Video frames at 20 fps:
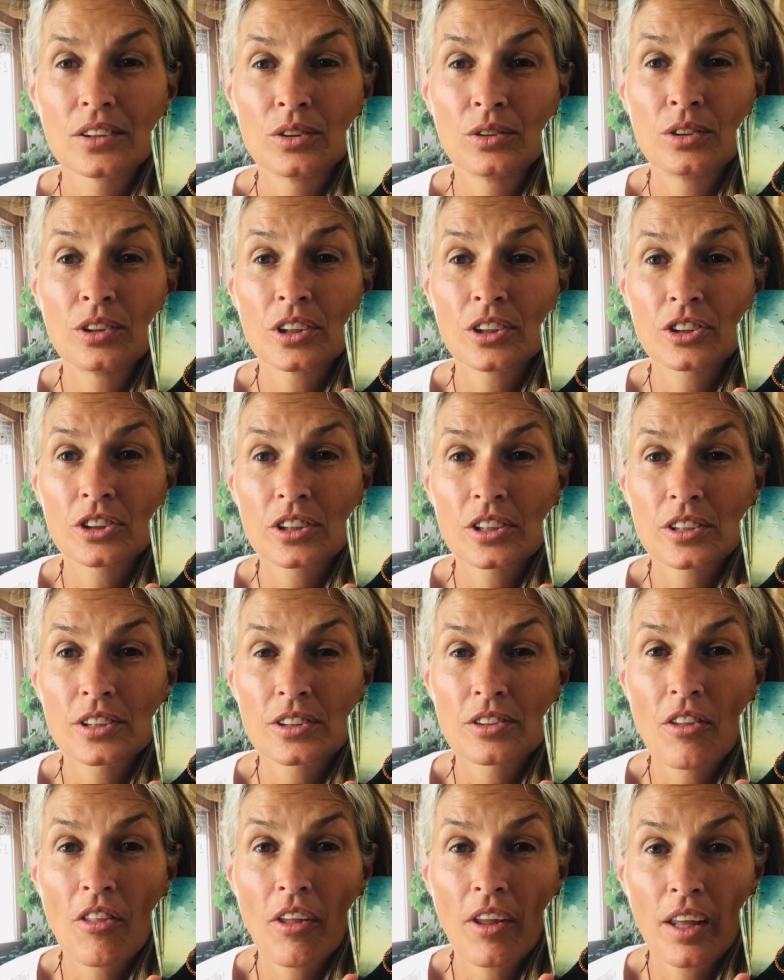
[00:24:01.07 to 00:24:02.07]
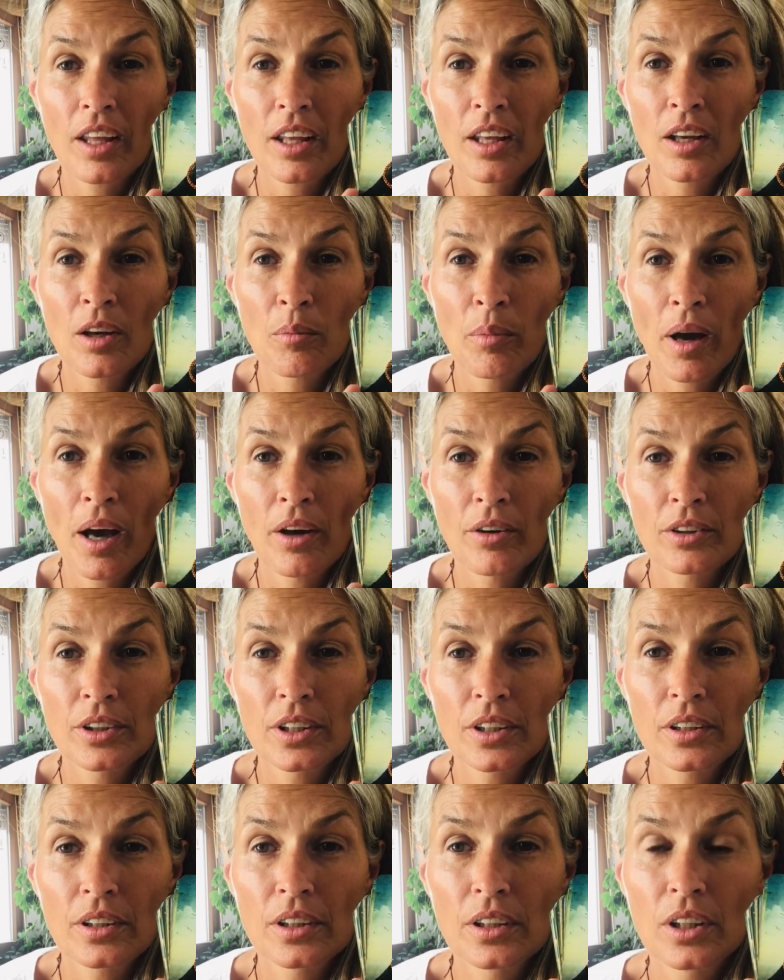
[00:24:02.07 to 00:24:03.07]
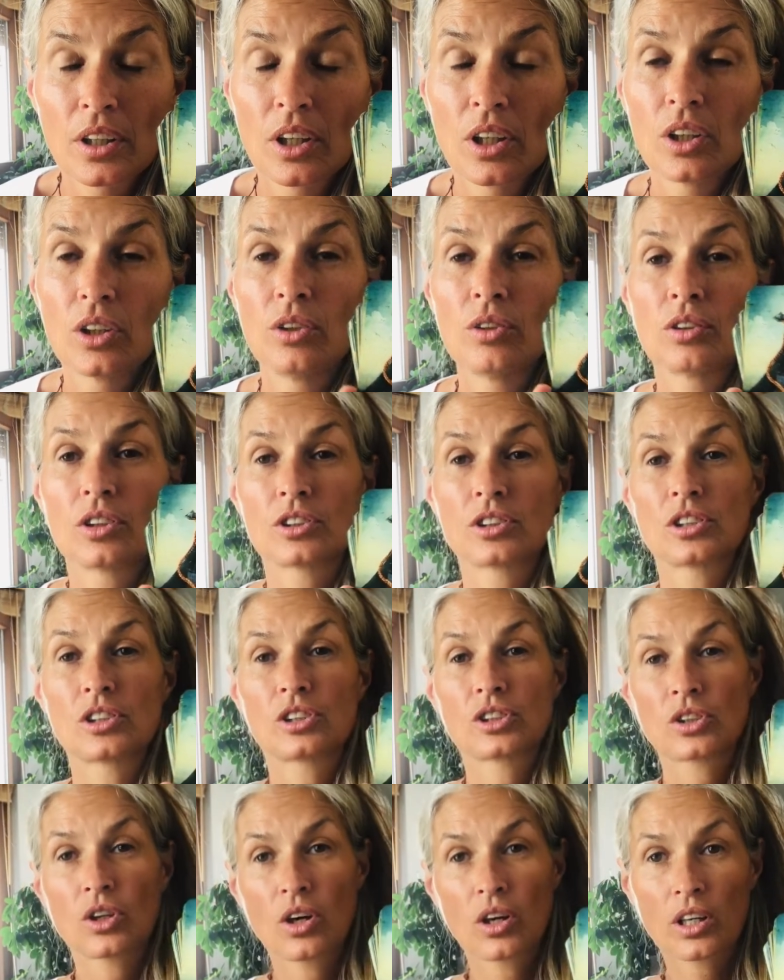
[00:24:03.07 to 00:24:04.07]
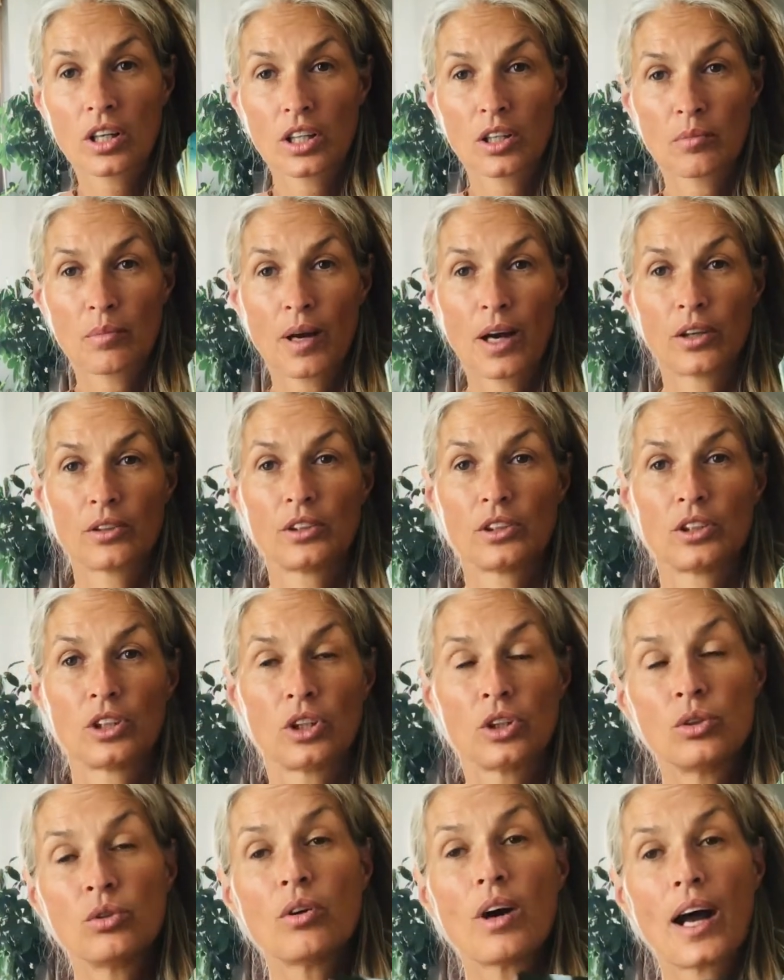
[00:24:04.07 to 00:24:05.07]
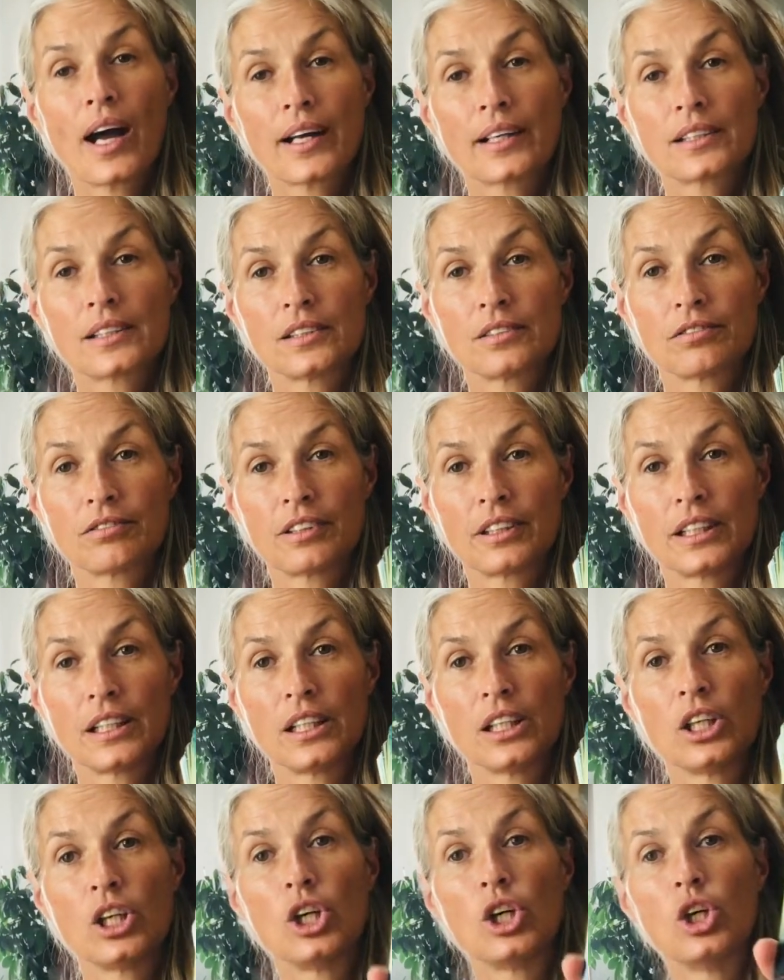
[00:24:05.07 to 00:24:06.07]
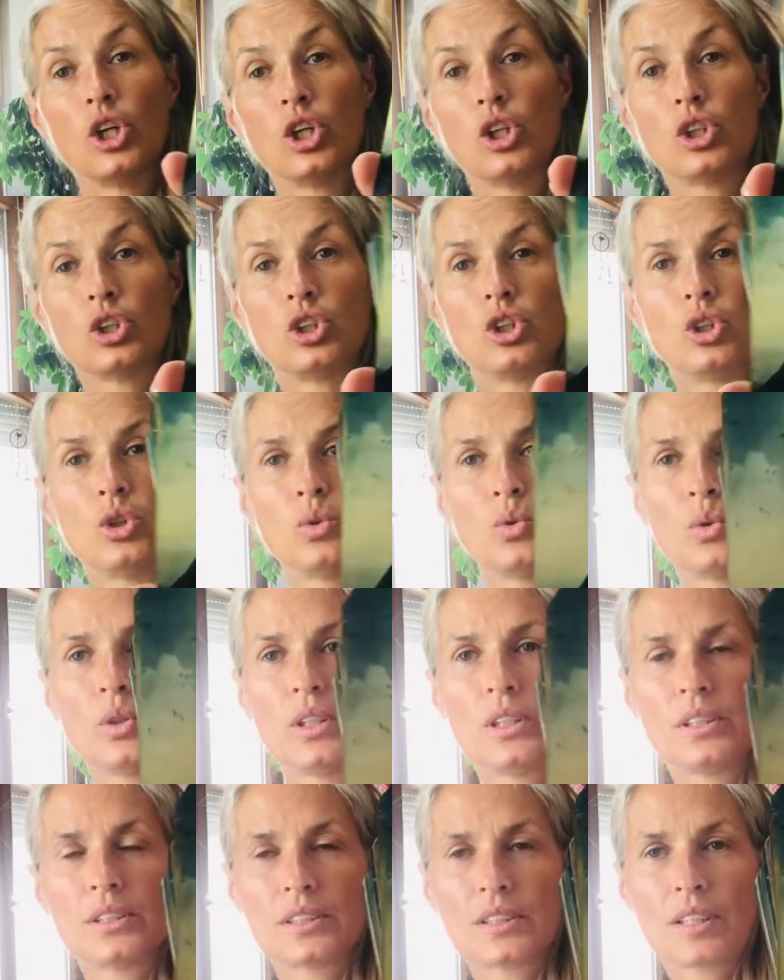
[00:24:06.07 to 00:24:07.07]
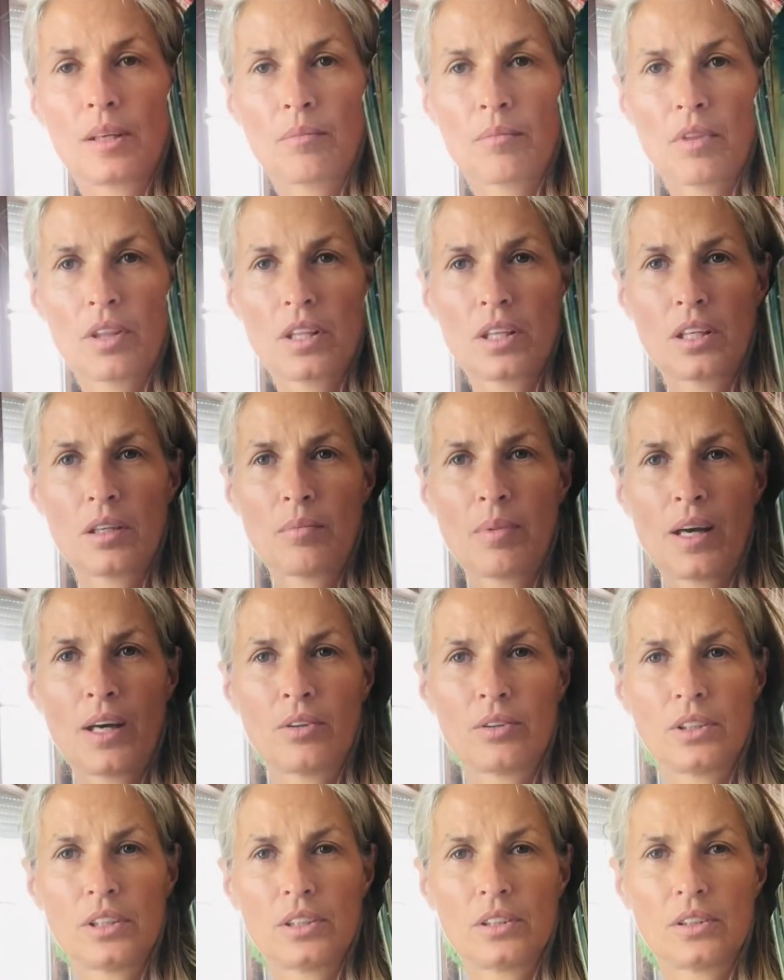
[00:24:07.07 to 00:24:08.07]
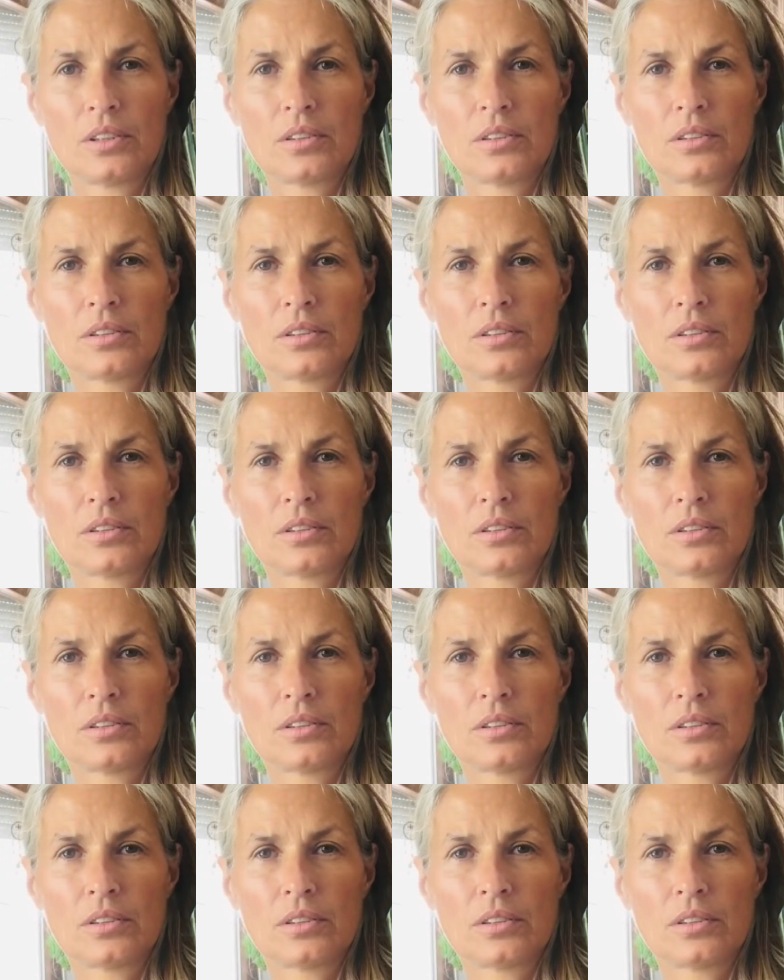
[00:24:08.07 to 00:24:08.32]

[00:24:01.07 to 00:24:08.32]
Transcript: You're not just thinking about it. You're not just talking about it. You're actively doing something about it.